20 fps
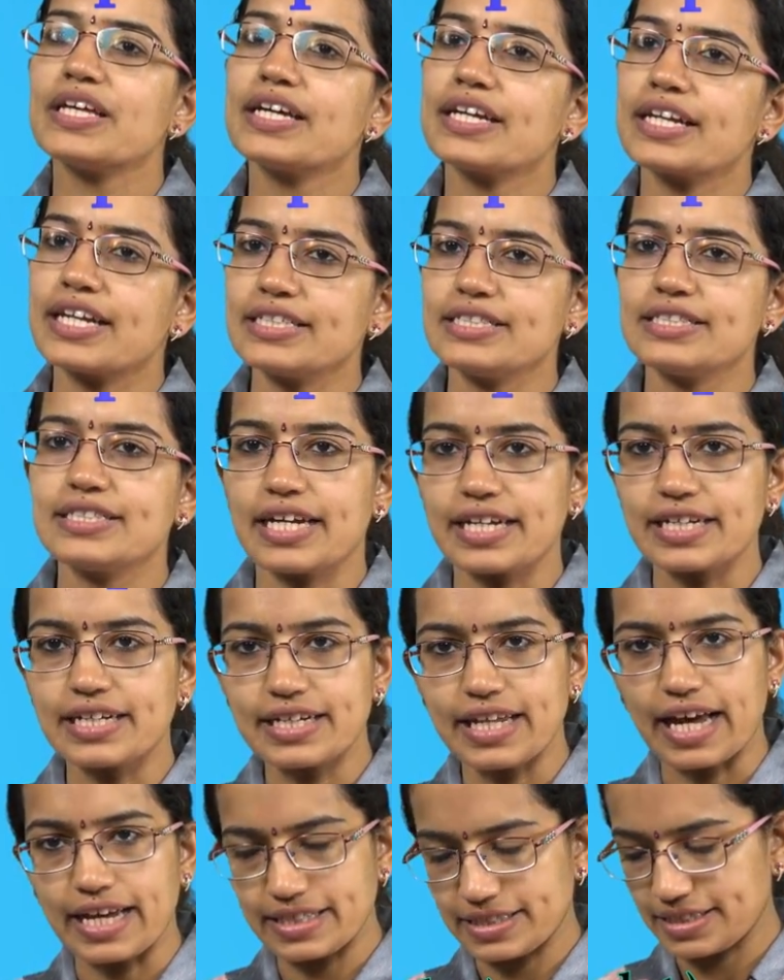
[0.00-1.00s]
the rest and
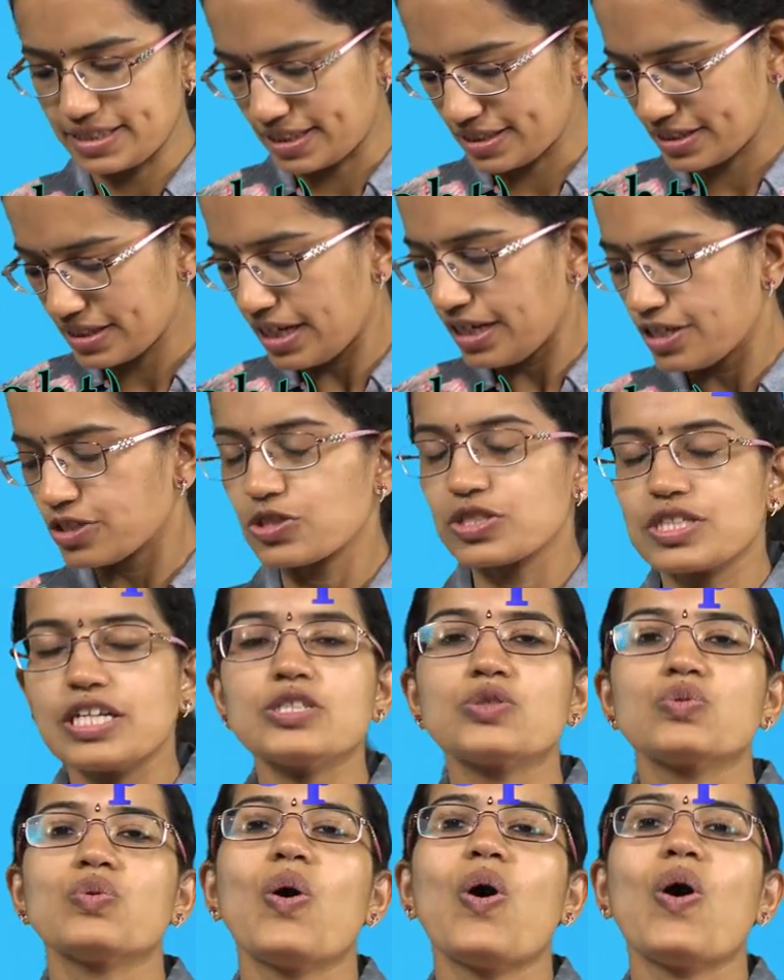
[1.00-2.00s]
digest. So
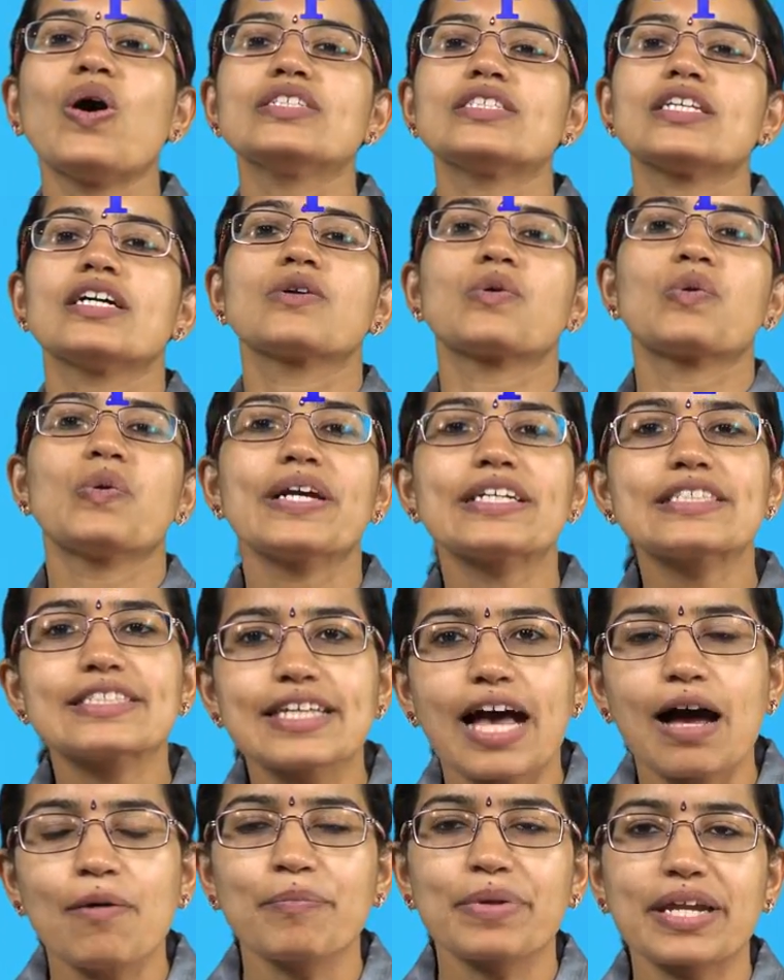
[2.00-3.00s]
this was a quick
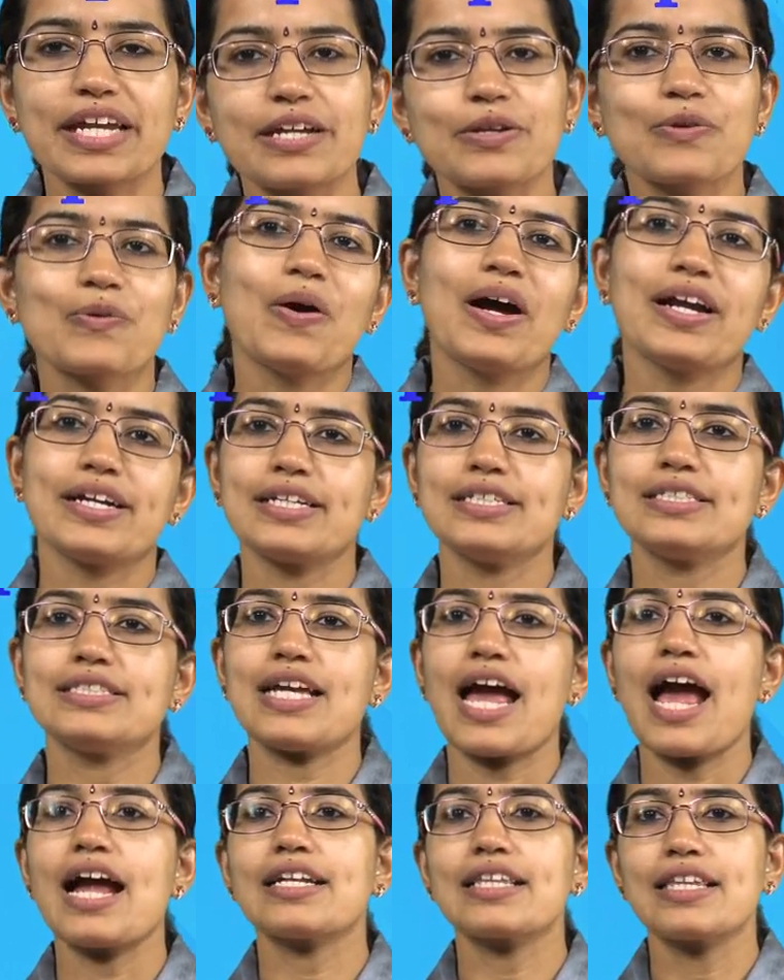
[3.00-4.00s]
summary to
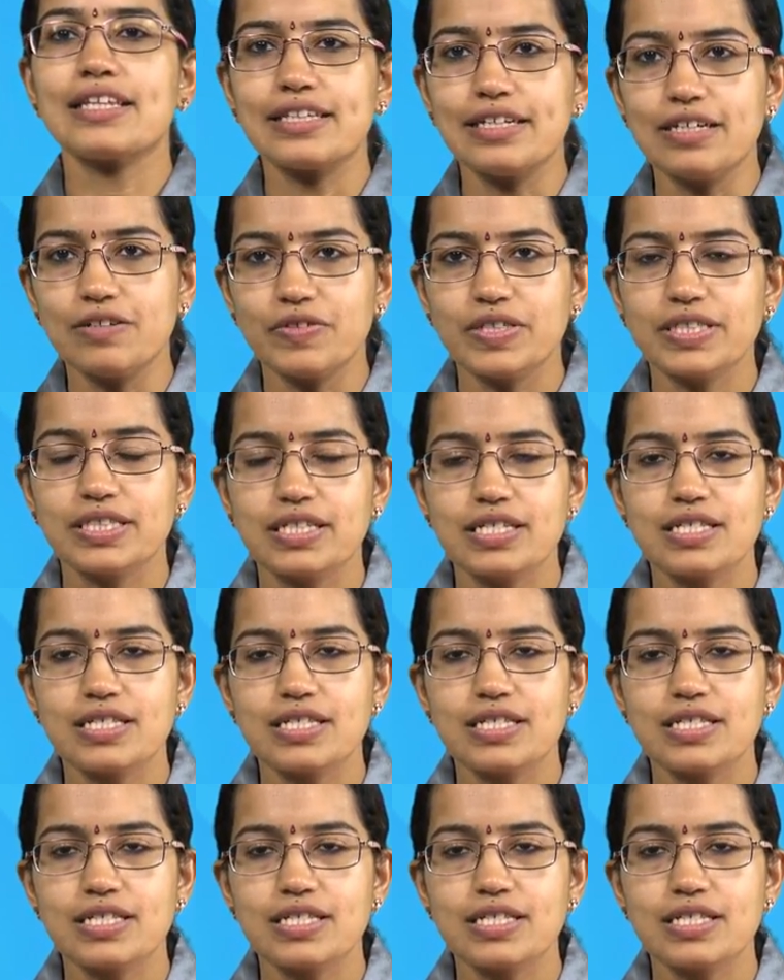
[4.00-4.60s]
understand the nervous